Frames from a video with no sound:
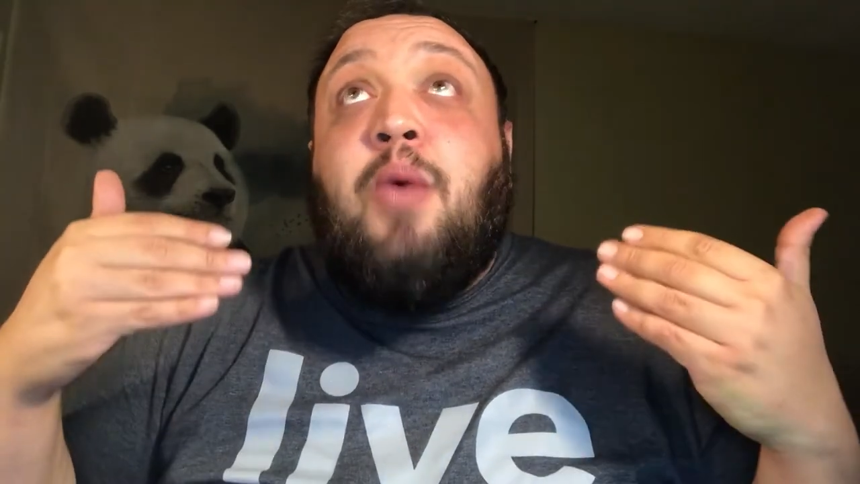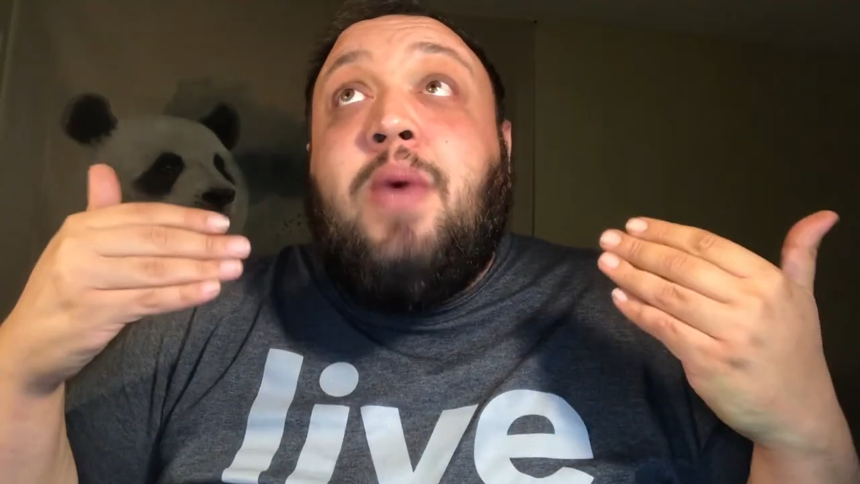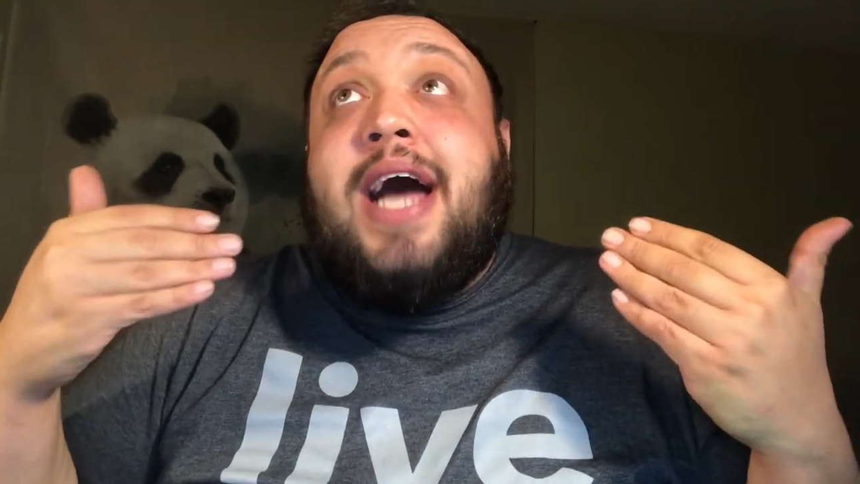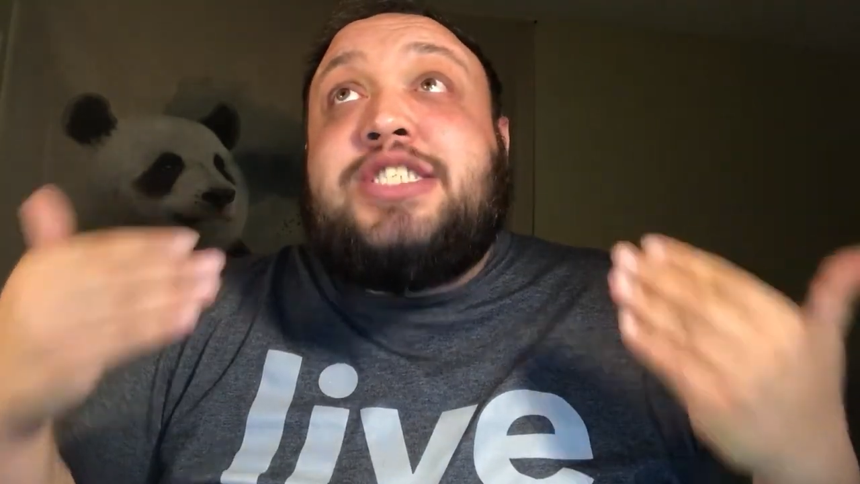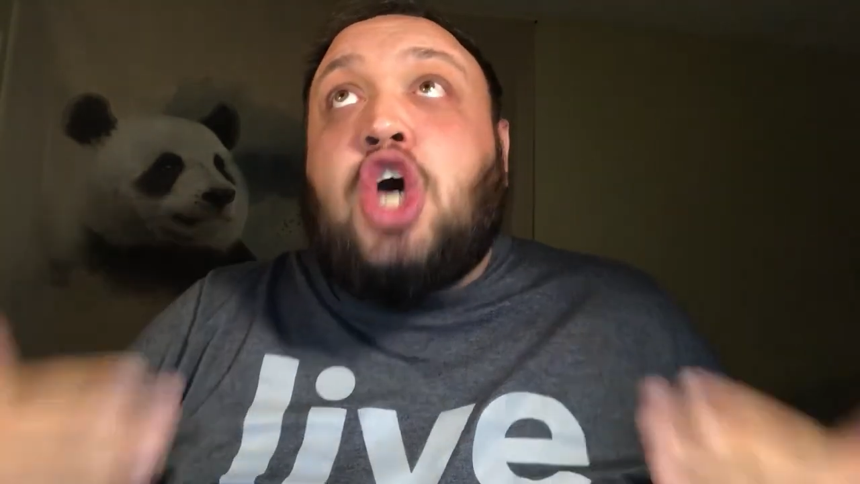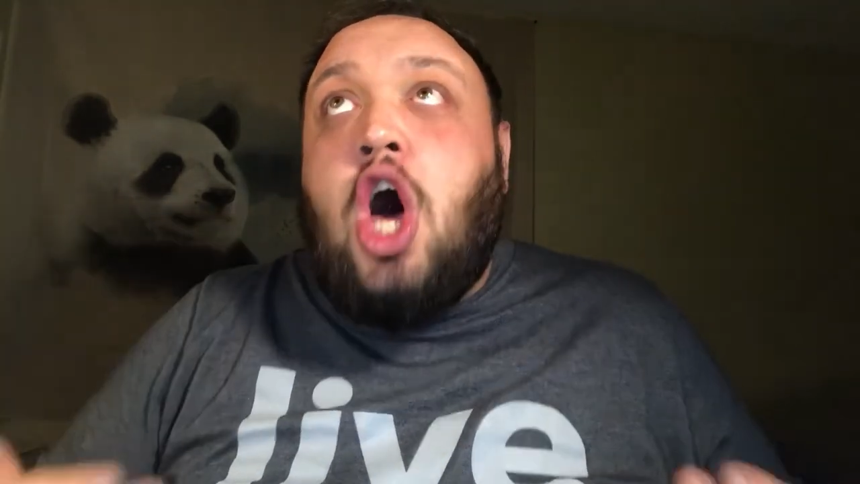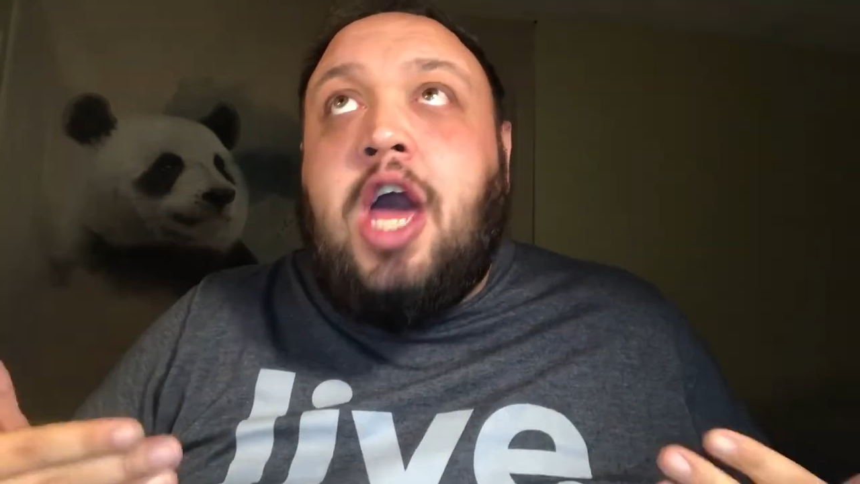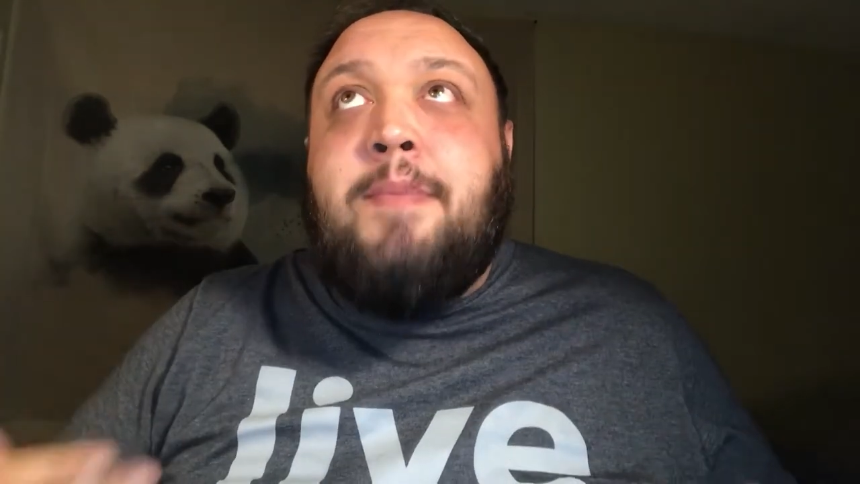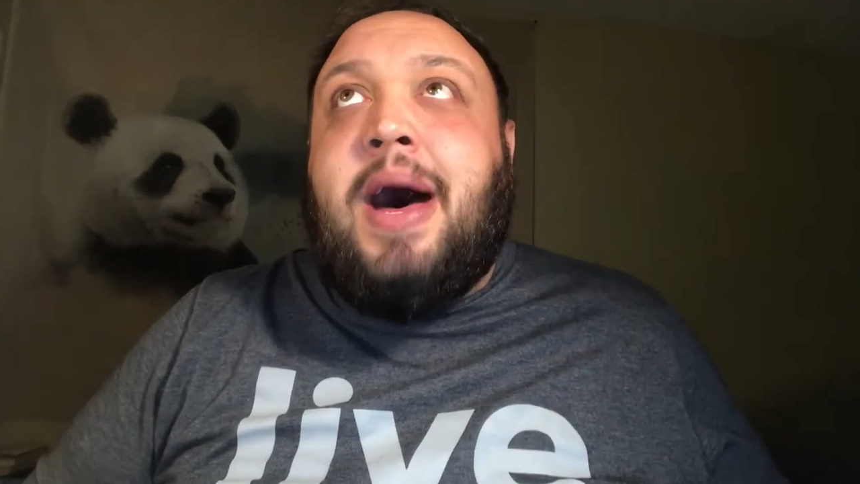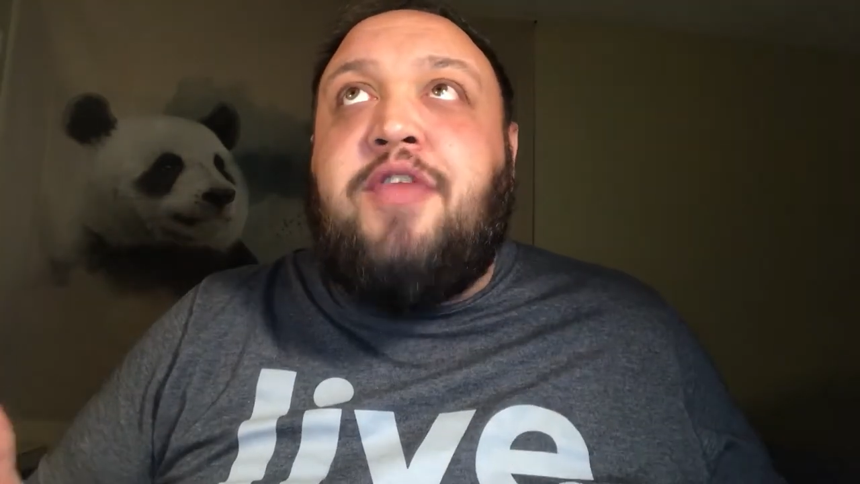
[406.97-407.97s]
when I
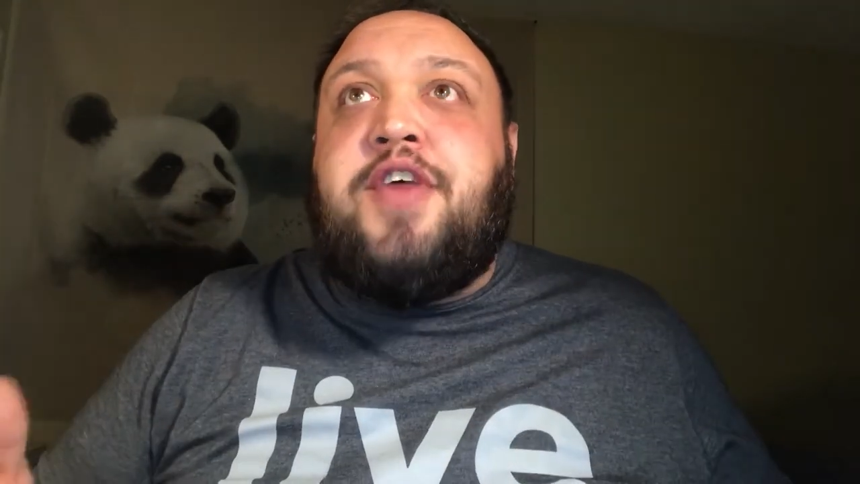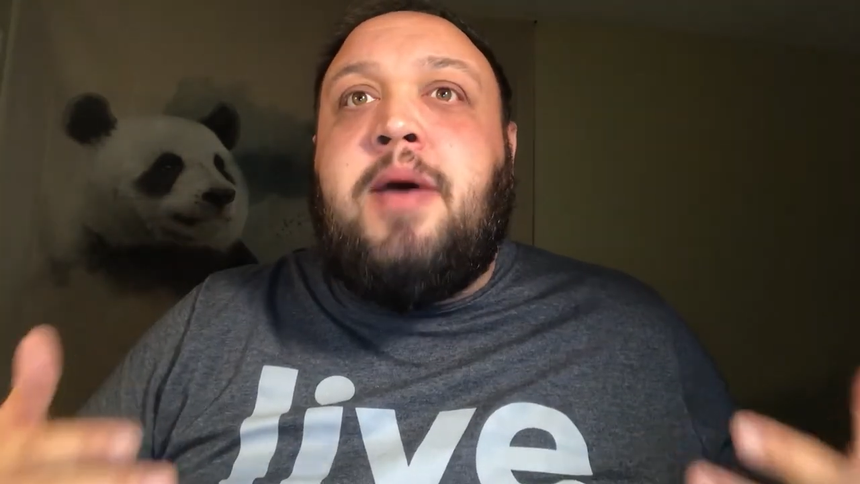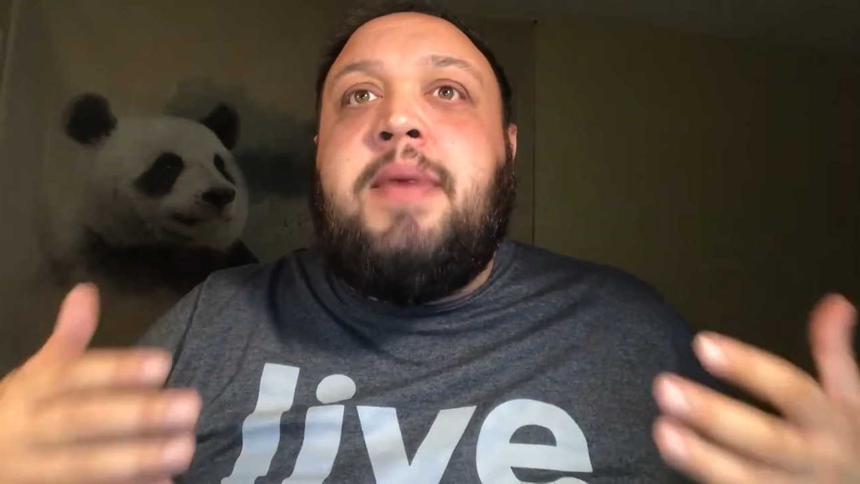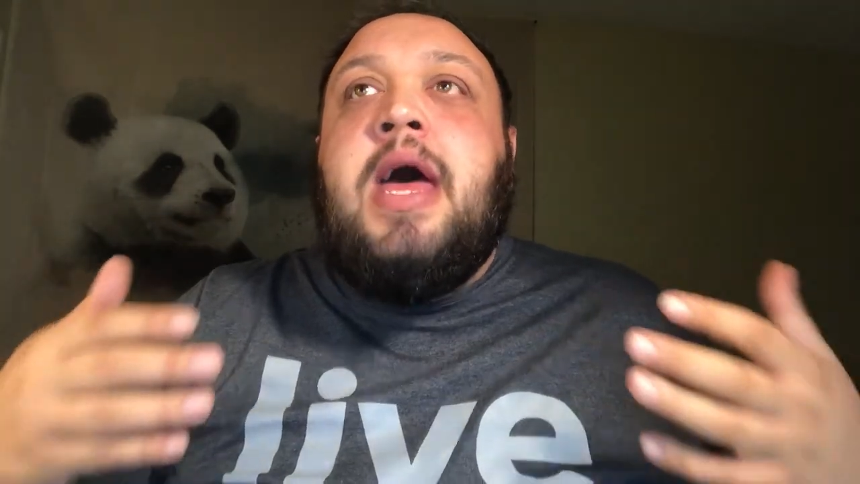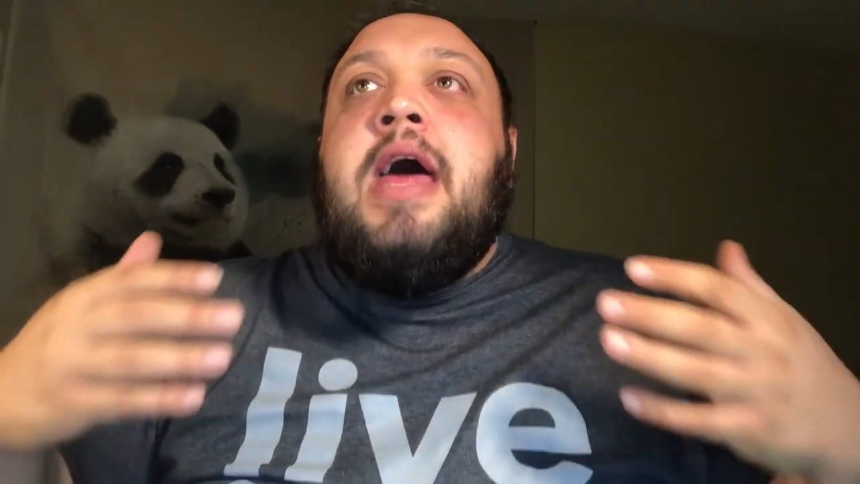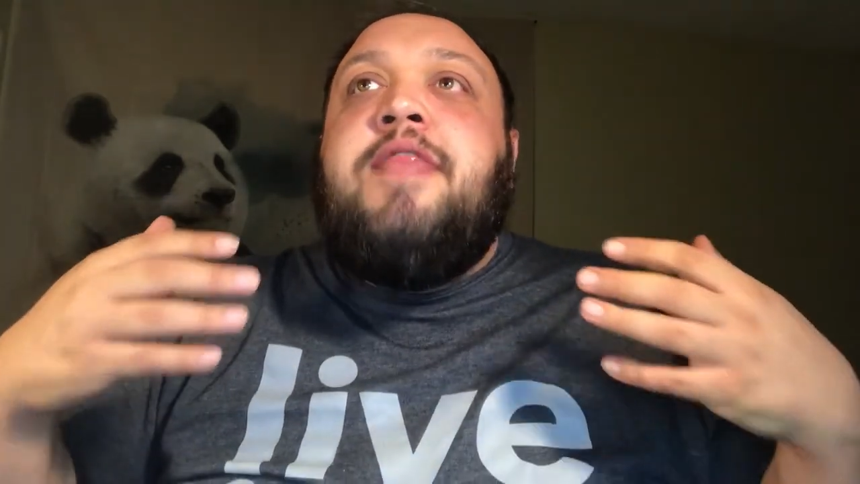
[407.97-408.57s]
talk about them,